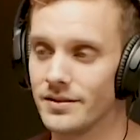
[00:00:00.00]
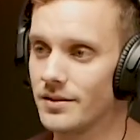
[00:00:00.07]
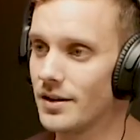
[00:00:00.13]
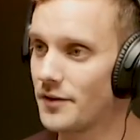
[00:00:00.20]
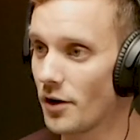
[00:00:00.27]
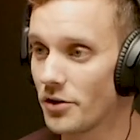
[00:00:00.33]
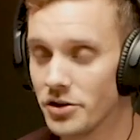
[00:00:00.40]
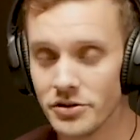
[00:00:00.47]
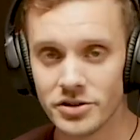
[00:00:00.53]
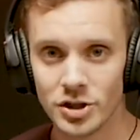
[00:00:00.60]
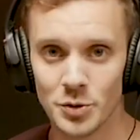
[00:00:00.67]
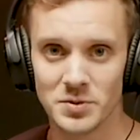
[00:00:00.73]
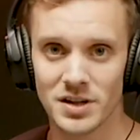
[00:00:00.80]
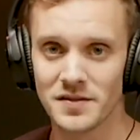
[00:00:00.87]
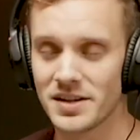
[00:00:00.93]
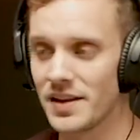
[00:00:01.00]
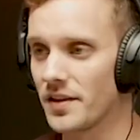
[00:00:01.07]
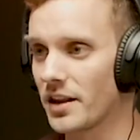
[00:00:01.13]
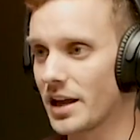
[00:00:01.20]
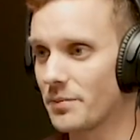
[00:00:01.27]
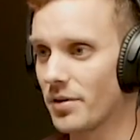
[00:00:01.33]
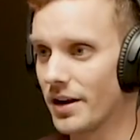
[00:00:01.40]
If you're on YouTube, instead of just hitting the
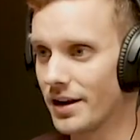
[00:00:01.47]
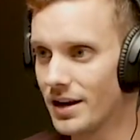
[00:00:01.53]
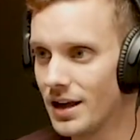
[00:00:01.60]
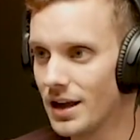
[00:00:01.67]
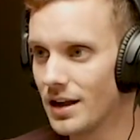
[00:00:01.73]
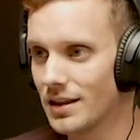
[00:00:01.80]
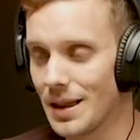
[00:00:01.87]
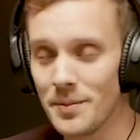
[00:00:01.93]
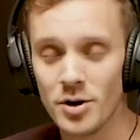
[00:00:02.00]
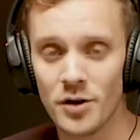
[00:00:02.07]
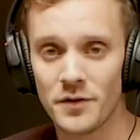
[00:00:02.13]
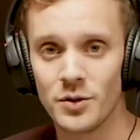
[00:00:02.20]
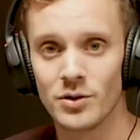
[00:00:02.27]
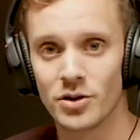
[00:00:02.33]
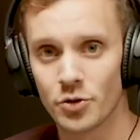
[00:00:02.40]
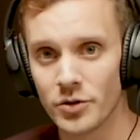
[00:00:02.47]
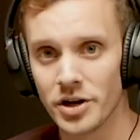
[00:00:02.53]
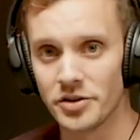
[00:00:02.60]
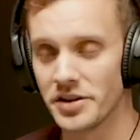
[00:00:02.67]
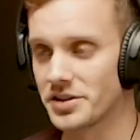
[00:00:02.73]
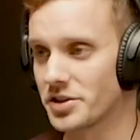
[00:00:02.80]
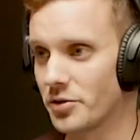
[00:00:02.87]
like button, let me know if you agree or
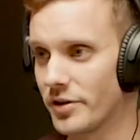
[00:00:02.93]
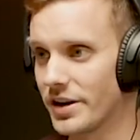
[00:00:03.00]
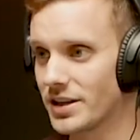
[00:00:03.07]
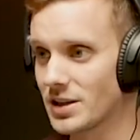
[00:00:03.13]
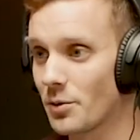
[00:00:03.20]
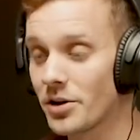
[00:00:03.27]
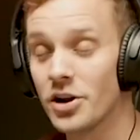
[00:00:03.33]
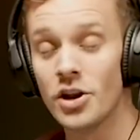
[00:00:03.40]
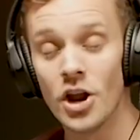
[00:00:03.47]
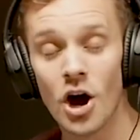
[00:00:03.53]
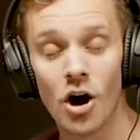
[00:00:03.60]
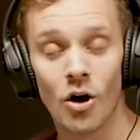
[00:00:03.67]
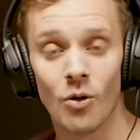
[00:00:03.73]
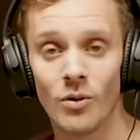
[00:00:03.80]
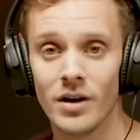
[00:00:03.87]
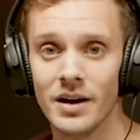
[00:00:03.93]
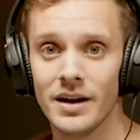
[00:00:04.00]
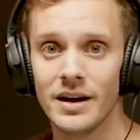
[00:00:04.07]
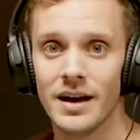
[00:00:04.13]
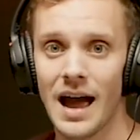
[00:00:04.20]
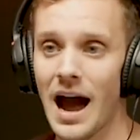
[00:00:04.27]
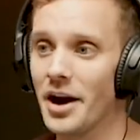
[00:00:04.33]
disagree, because I want to know,
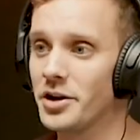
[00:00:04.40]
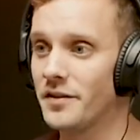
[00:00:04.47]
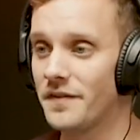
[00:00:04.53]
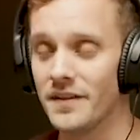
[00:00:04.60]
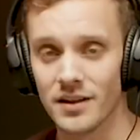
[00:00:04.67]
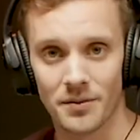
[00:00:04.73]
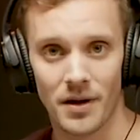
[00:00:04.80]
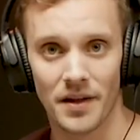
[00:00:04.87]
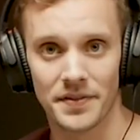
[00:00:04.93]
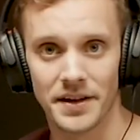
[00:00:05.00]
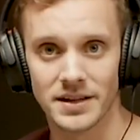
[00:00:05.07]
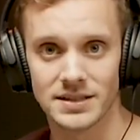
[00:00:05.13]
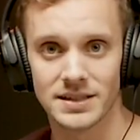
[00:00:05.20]
how do you feel about this?